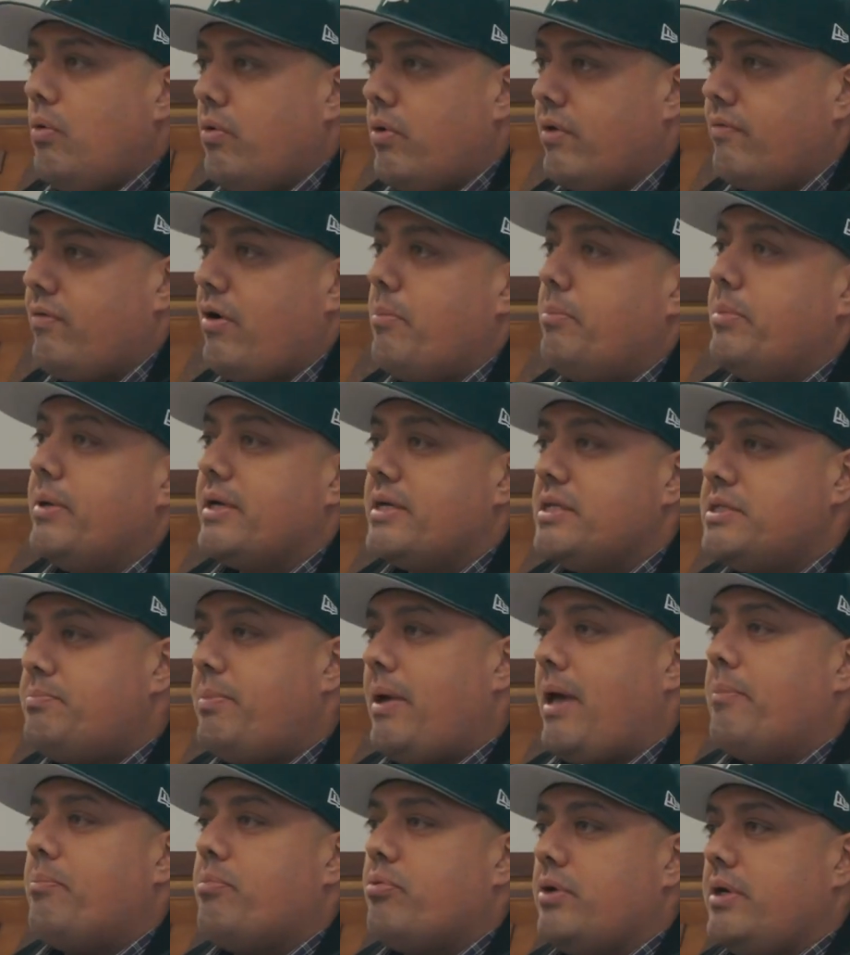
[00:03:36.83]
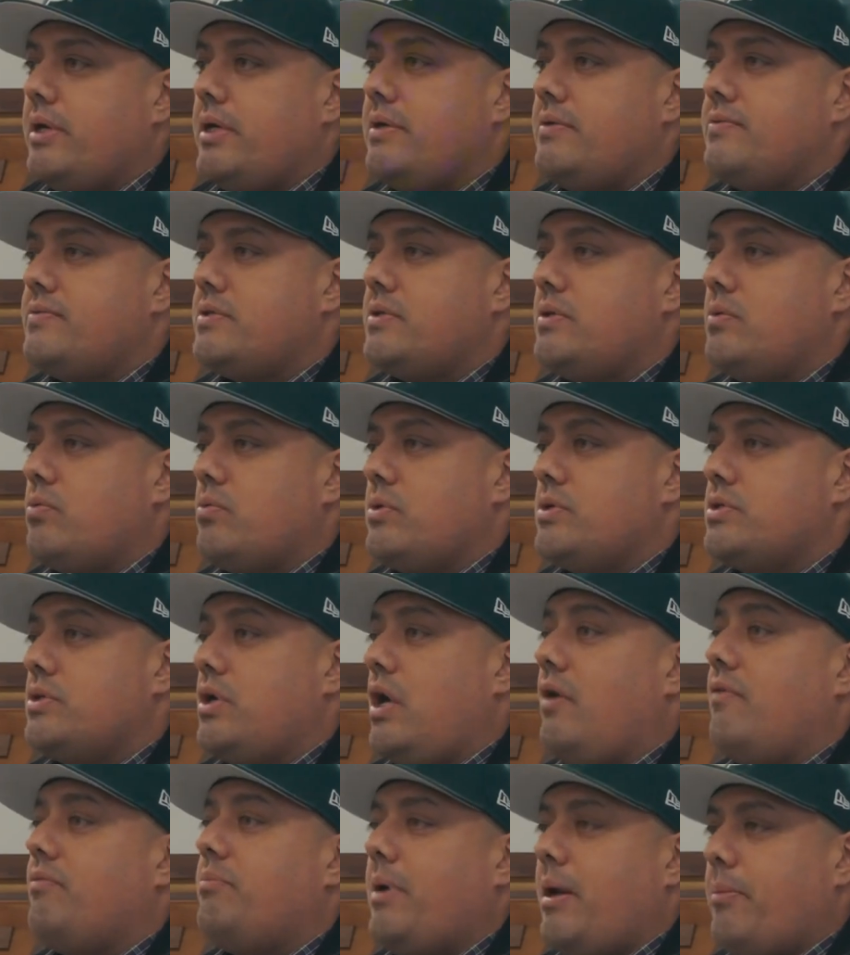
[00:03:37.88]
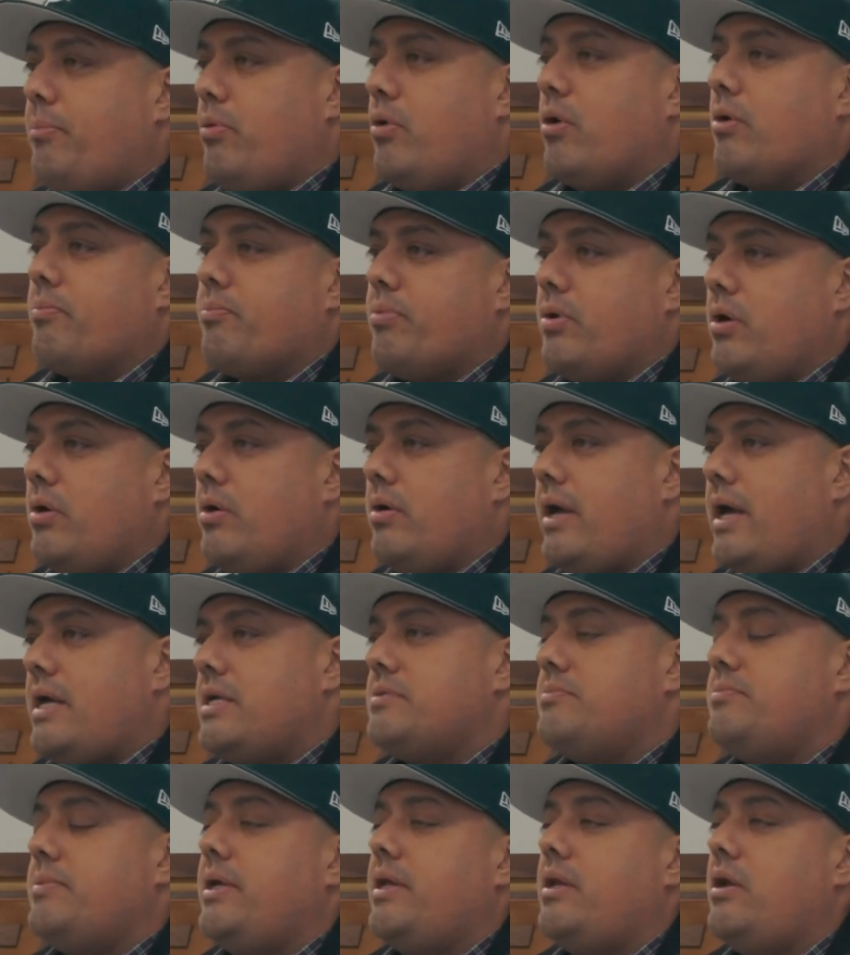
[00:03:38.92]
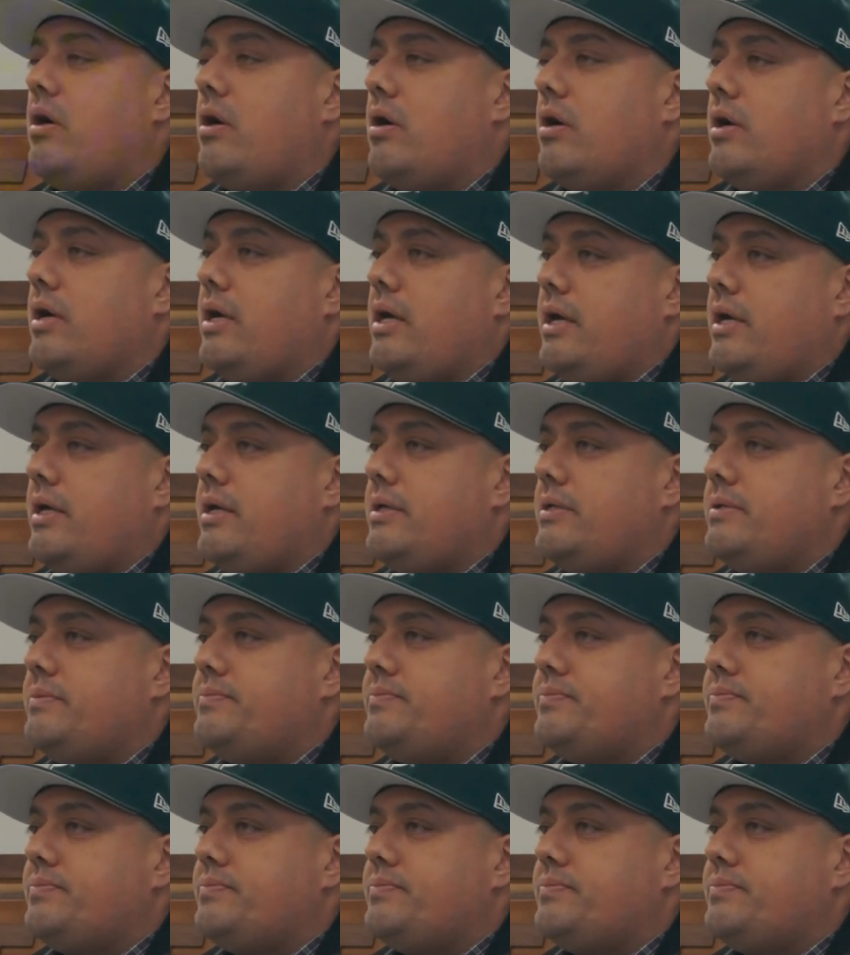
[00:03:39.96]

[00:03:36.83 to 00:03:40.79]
One of our biggest pet peeves resolved by PortPro has been our